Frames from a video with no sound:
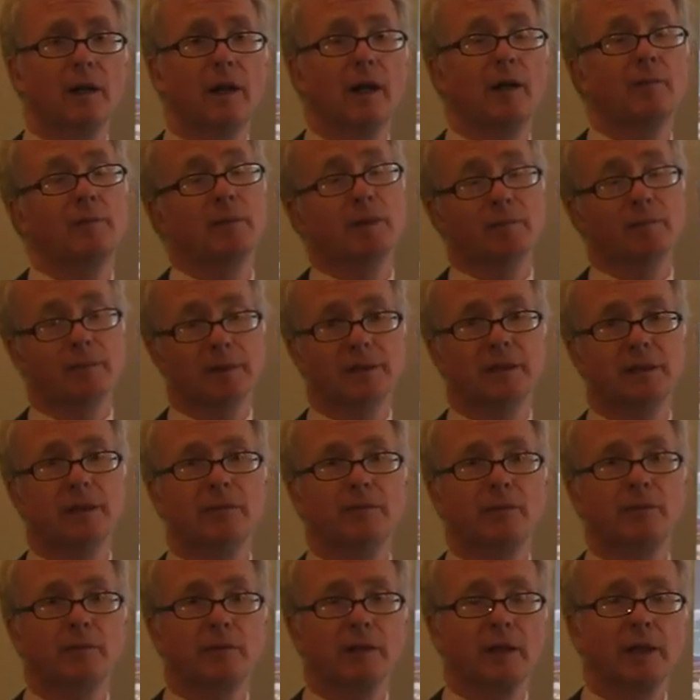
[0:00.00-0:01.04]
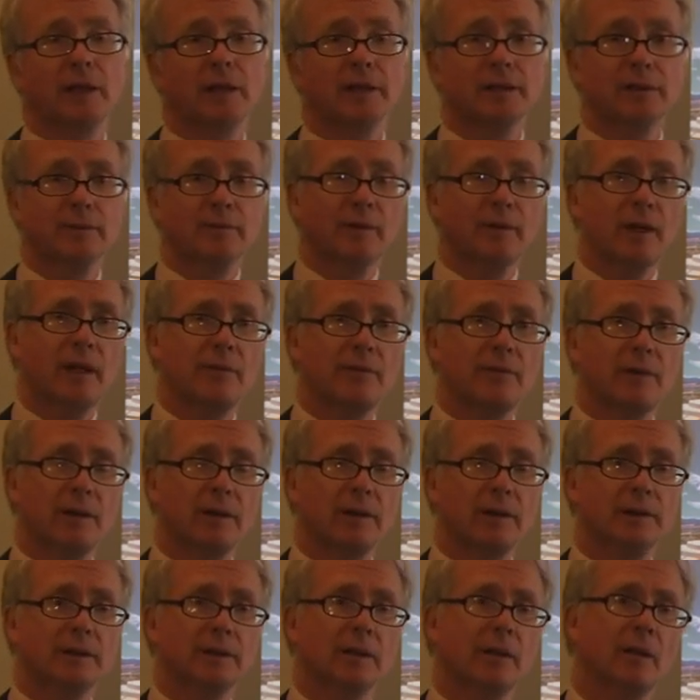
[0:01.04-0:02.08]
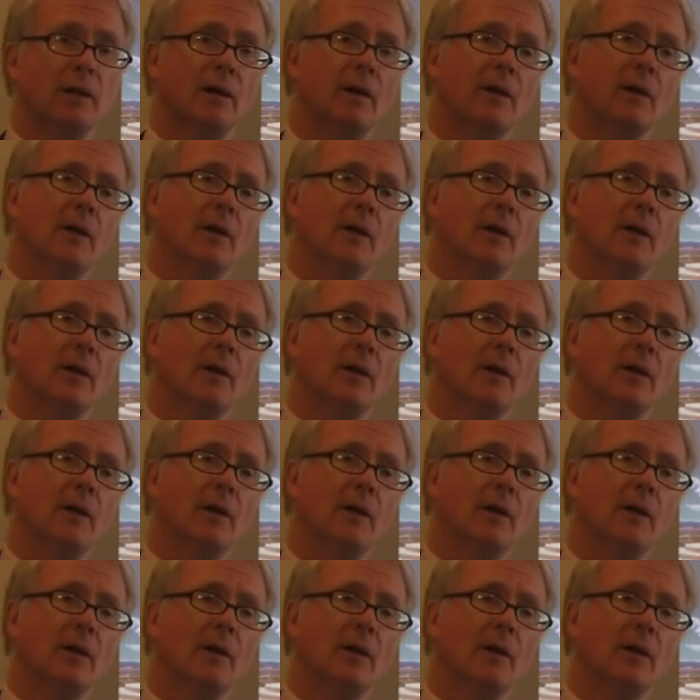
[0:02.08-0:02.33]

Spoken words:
I've been busy for the last 5 years